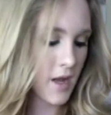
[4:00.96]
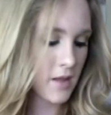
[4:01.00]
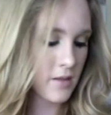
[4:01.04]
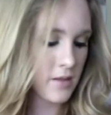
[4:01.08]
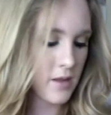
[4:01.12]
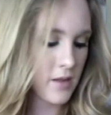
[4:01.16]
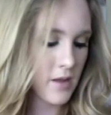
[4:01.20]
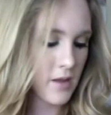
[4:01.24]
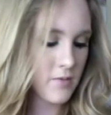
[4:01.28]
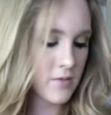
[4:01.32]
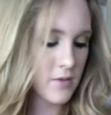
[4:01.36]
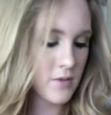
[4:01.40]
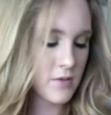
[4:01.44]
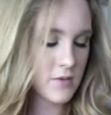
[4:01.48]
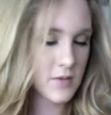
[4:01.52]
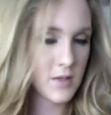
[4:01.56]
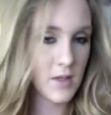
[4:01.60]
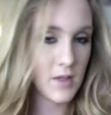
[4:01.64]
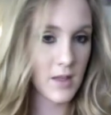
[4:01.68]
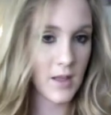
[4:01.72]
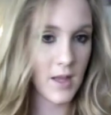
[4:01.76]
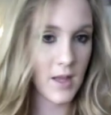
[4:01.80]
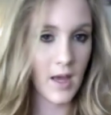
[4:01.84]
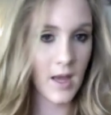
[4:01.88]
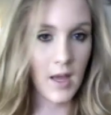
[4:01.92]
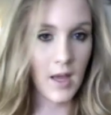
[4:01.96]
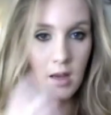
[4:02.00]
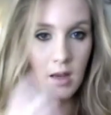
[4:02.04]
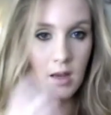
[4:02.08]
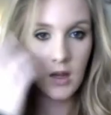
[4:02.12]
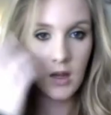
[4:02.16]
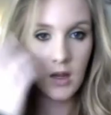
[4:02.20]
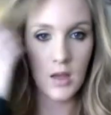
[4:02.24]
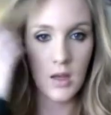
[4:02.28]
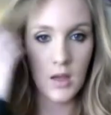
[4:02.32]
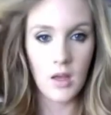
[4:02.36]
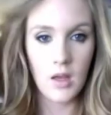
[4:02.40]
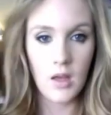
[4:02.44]
love using that
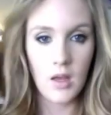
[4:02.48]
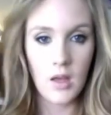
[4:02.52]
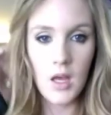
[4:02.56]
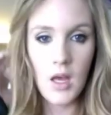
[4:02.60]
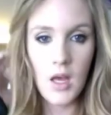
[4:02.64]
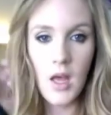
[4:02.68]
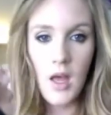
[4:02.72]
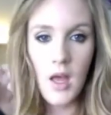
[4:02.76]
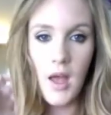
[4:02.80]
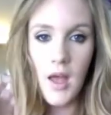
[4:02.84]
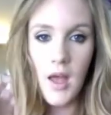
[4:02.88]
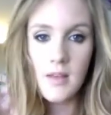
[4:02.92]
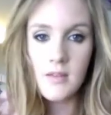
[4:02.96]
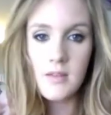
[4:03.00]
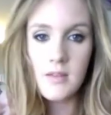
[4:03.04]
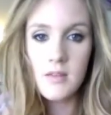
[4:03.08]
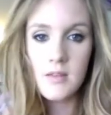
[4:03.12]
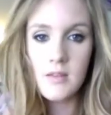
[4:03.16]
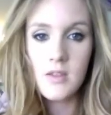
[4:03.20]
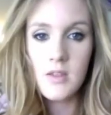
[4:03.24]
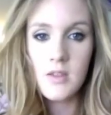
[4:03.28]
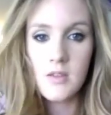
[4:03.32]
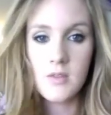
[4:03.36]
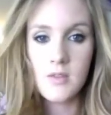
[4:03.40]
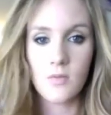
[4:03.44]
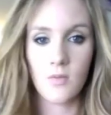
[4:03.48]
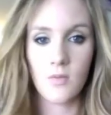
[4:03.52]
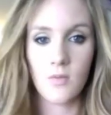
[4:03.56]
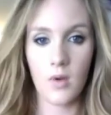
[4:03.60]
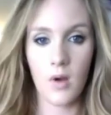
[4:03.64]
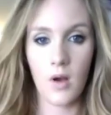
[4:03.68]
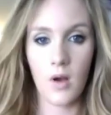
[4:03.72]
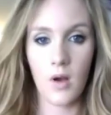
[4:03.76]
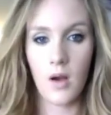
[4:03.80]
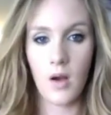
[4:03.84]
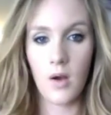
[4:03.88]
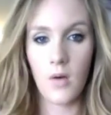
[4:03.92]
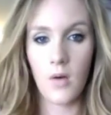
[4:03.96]
as just
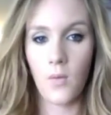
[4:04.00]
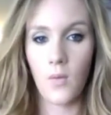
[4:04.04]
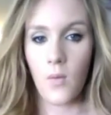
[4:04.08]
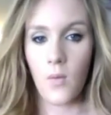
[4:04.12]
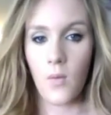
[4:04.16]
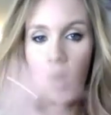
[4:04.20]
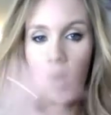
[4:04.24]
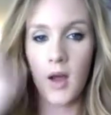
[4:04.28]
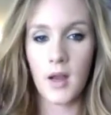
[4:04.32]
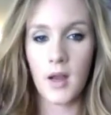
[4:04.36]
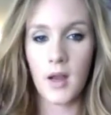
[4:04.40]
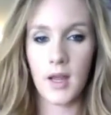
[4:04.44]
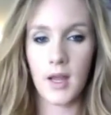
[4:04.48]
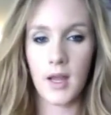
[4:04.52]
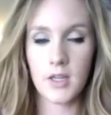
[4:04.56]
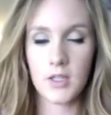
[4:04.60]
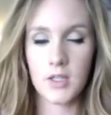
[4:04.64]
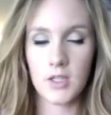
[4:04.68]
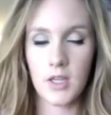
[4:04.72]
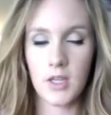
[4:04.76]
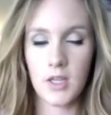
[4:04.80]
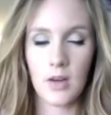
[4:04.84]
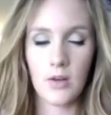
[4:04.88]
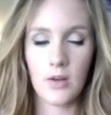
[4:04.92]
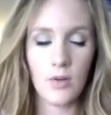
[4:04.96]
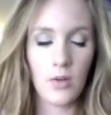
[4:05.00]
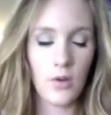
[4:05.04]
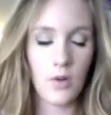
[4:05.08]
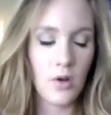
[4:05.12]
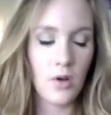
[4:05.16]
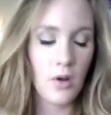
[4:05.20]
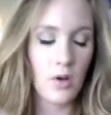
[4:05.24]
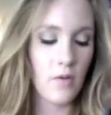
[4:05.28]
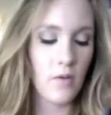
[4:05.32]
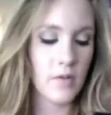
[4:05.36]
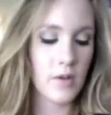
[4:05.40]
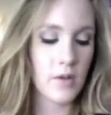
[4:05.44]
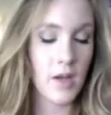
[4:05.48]
a one eyeshadow look
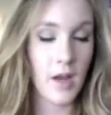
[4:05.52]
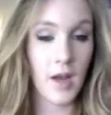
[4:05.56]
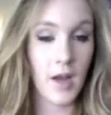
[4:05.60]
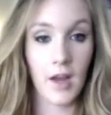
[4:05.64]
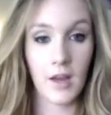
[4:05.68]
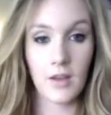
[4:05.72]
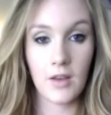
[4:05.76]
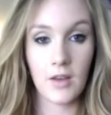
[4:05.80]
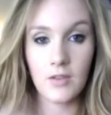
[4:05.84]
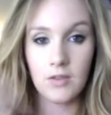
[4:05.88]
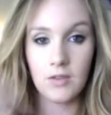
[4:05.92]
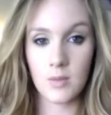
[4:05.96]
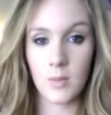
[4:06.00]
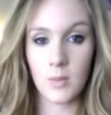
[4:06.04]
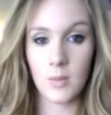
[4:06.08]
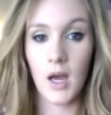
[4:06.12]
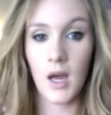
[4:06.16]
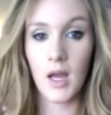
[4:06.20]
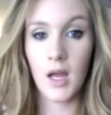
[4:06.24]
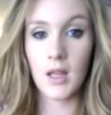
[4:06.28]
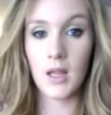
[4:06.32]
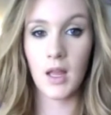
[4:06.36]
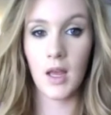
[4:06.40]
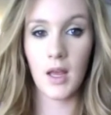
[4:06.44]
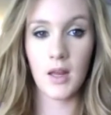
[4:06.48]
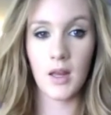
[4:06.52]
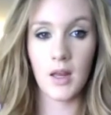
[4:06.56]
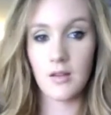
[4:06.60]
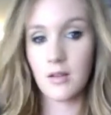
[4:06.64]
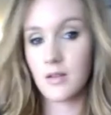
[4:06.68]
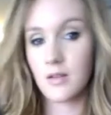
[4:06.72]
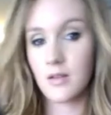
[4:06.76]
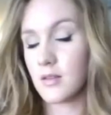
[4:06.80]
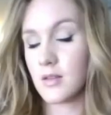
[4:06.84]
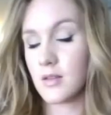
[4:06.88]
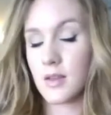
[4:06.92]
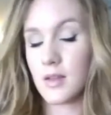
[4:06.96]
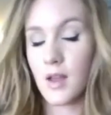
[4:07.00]
over the eye. Do some eyeliner,
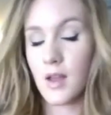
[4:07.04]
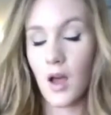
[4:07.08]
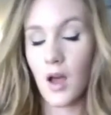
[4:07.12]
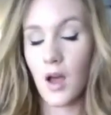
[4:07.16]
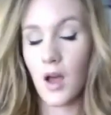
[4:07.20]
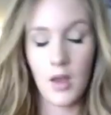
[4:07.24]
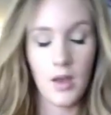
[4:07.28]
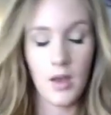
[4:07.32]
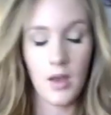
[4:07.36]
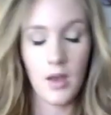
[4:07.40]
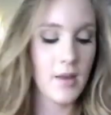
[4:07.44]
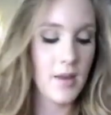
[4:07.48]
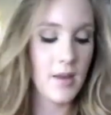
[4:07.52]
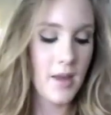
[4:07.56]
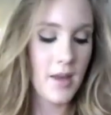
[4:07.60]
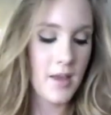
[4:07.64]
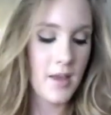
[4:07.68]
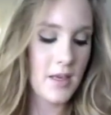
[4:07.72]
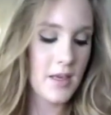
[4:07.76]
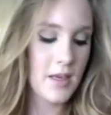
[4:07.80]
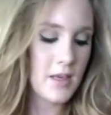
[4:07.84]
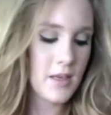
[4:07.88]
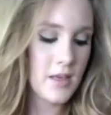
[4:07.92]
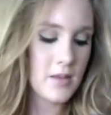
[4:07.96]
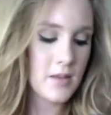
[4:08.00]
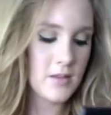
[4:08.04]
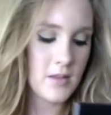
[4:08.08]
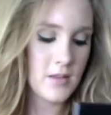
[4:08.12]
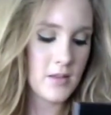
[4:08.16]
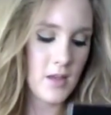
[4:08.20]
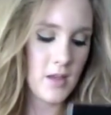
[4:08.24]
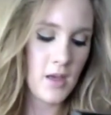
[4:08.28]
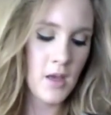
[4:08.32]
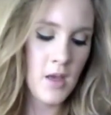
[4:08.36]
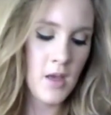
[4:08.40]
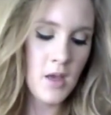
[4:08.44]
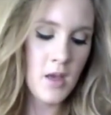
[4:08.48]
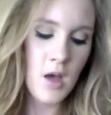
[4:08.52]
done, like easy.
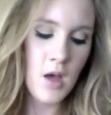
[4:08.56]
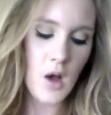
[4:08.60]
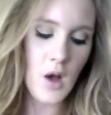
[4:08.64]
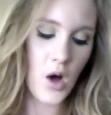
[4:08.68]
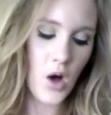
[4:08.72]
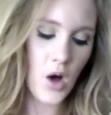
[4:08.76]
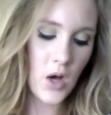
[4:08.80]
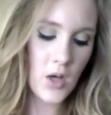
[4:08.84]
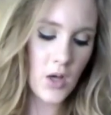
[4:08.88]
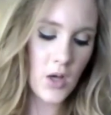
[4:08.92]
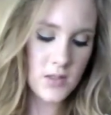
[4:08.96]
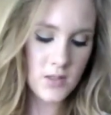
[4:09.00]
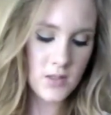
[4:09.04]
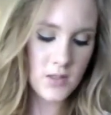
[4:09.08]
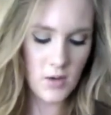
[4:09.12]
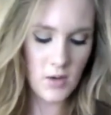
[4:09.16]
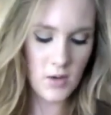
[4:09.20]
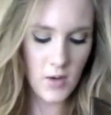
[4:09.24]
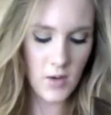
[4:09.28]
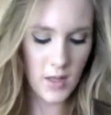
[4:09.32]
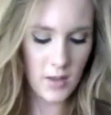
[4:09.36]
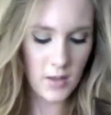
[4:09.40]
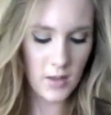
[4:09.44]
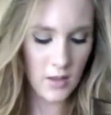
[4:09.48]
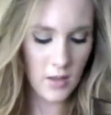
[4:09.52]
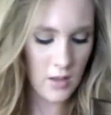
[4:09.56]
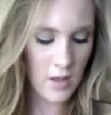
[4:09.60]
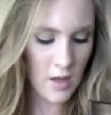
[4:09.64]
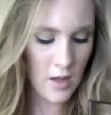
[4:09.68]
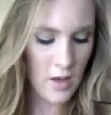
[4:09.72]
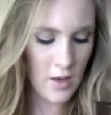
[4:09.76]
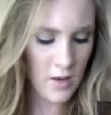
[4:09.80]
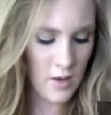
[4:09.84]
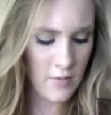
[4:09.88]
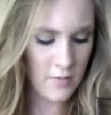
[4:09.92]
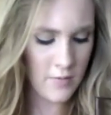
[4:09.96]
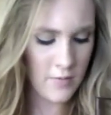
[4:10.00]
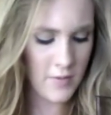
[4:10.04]
Also, I
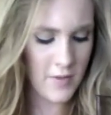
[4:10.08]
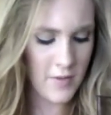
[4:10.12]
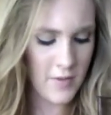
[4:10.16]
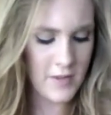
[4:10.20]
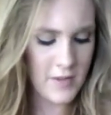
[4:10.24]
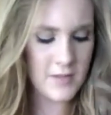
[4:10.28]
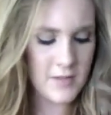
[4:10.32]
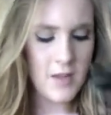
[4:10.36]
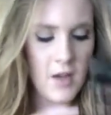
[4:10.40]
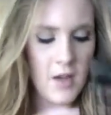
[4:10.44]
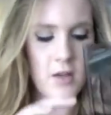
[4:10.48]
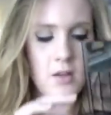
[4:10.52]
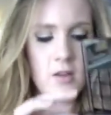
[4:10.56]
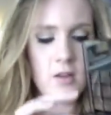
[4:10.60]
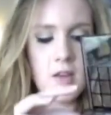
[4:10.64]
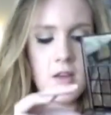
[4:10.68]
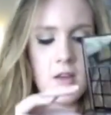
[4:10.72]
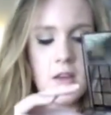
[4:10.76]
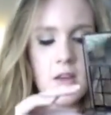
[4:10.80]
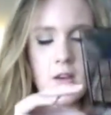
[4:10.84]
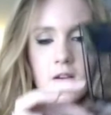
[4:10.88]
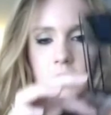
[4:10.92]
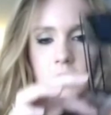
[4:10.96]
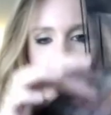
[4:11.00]
love this color here.